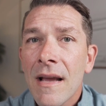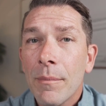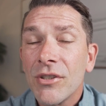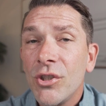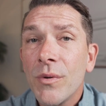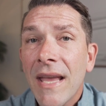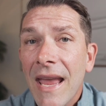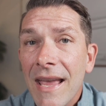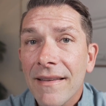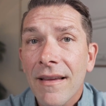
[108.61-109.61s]
But you
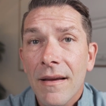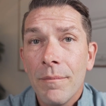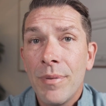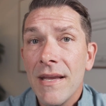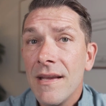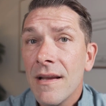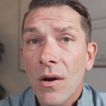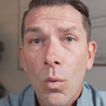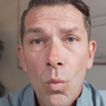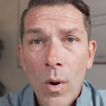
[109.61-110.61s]
can't be
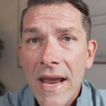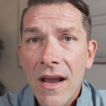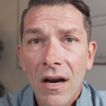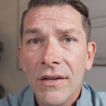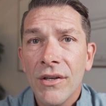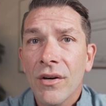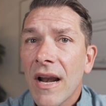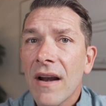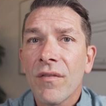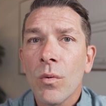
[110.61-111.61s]
way
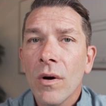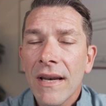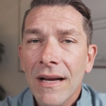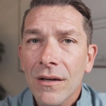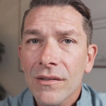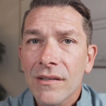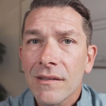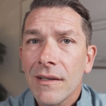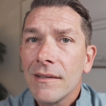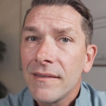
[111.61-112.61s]
under everyone else,